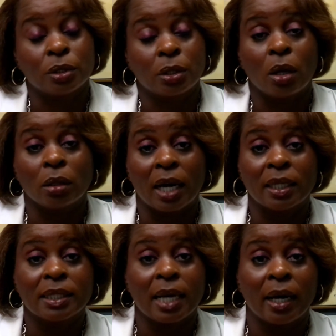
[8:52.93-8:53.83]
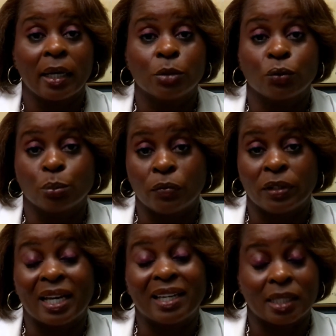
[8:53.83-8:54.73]
So, a lot of times,
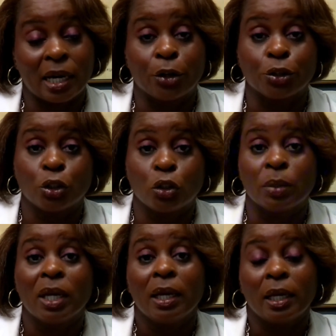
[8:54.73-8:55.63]
removing that entire tube